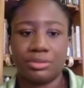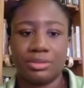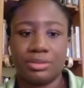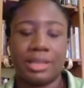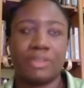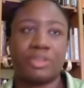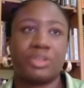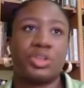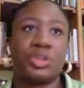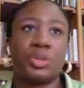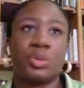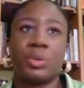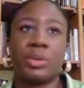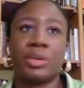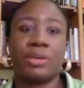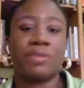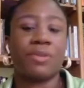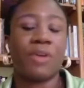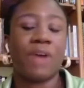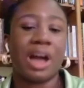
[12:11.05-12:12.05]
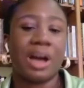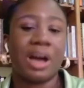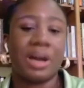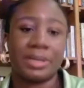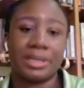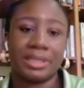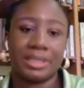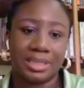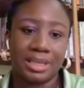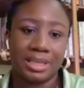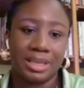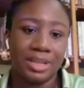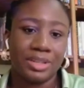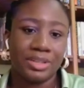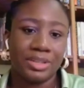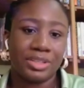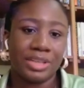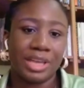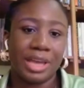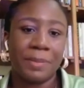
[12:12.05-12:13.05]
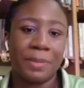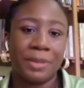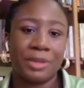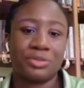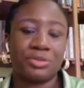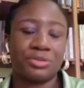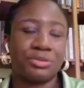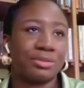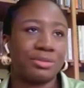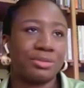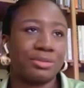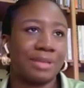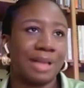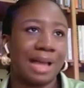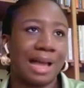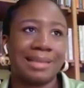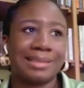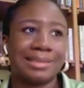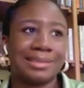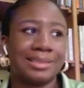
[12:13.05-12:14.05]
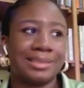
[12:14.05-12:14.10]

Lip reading: They're queuing for hours to get petrol, and